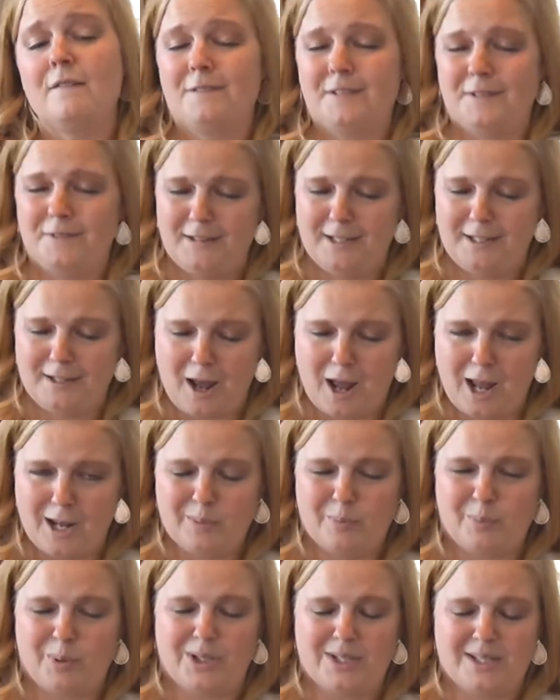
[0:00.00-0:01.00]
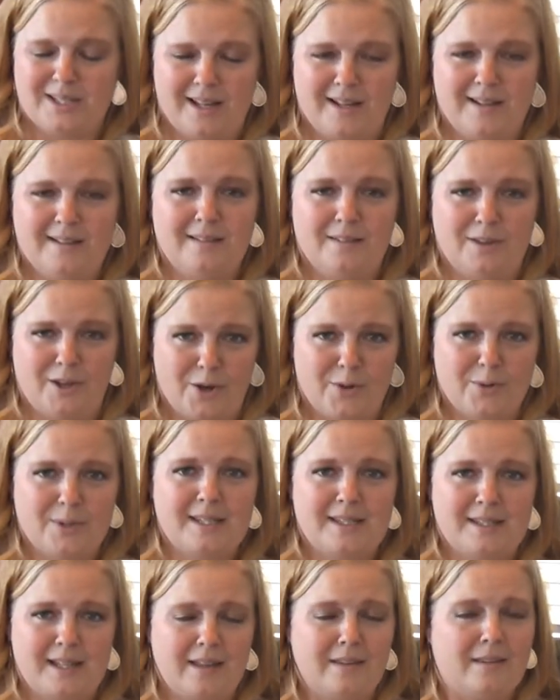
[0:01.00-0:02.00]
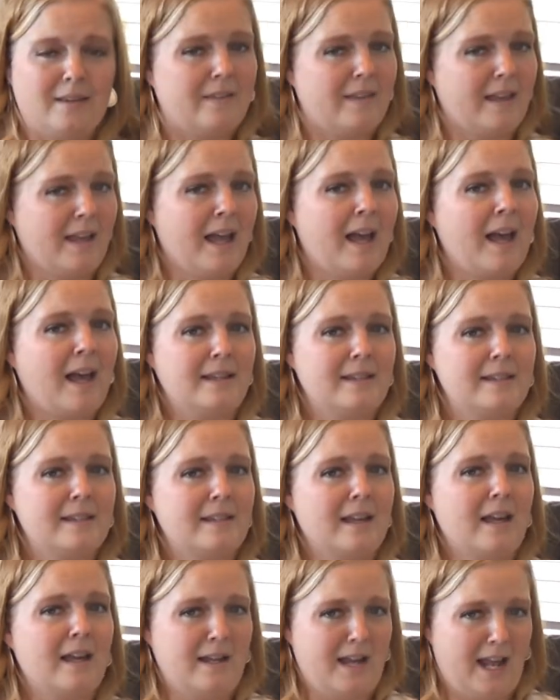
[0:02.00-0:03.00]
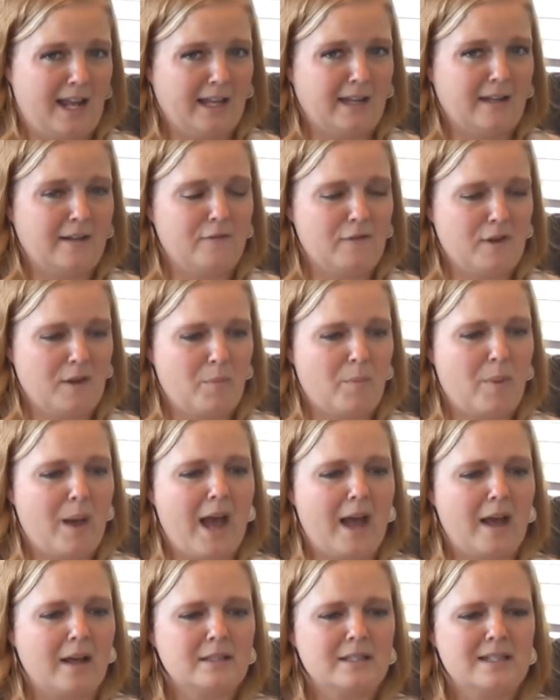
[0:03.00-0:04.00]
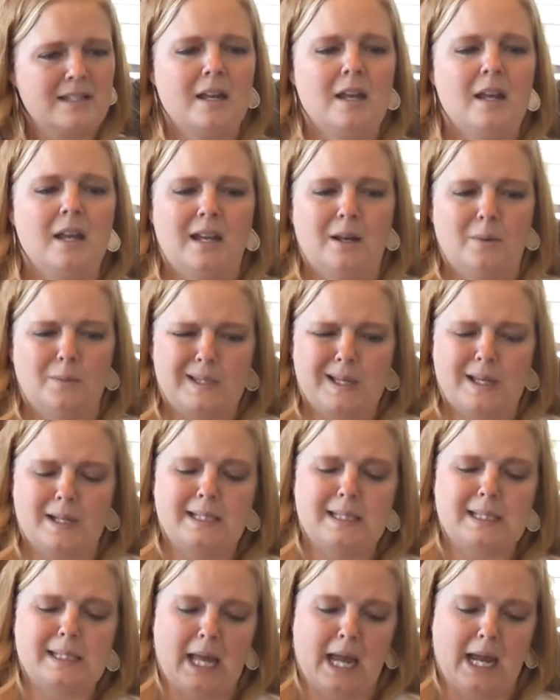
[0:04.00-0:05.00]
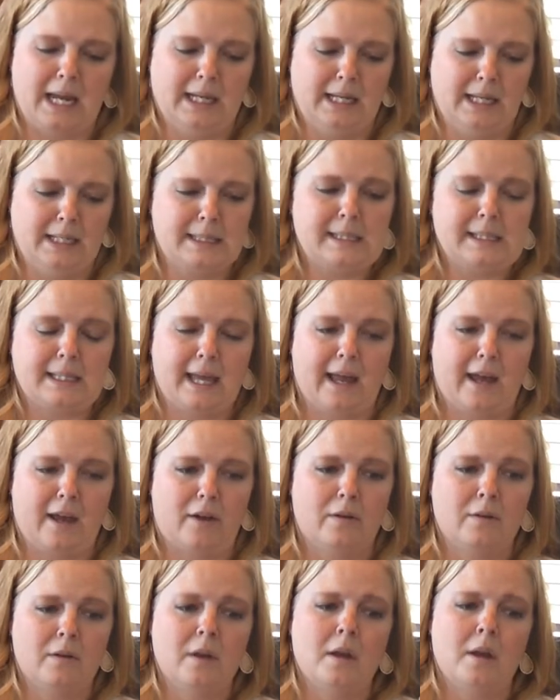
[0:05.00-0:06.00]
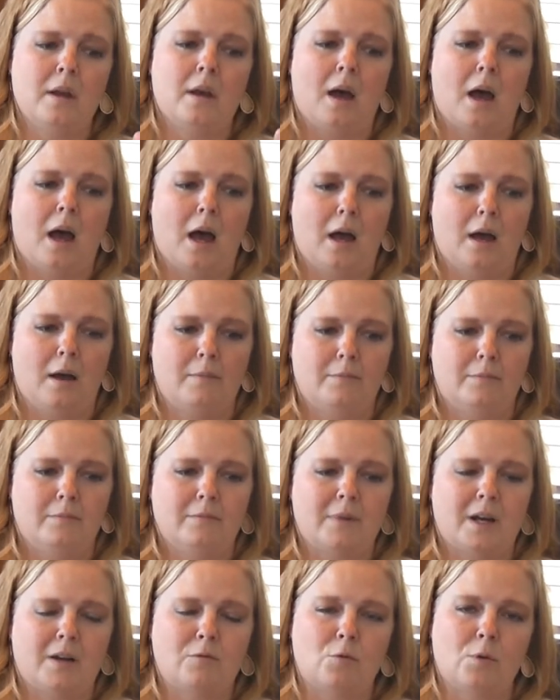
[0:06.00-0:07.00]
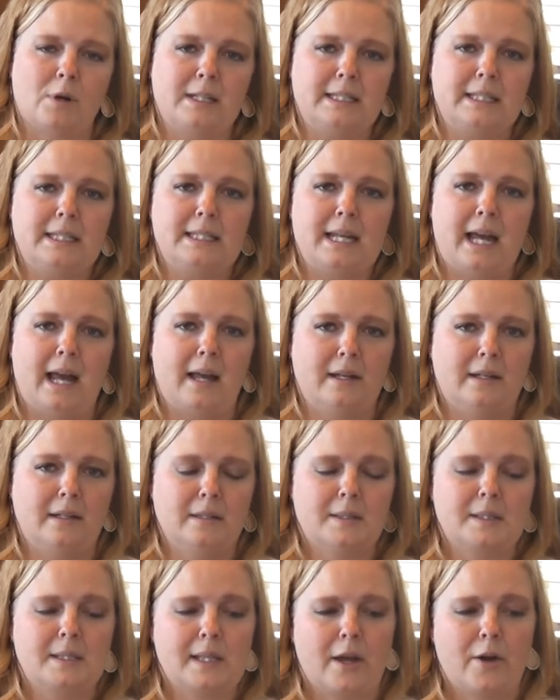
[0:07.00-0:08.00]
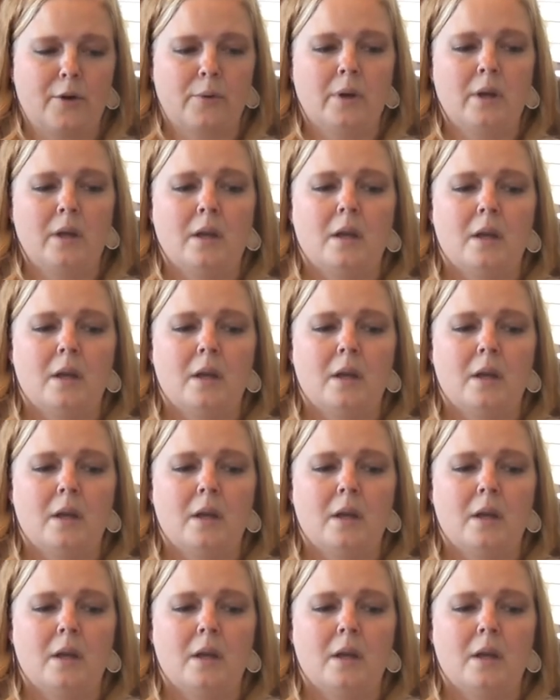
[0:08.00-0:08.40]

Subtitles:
59% though said that they had a negative impact, and it was on a sliding scale of 1 to 10. And so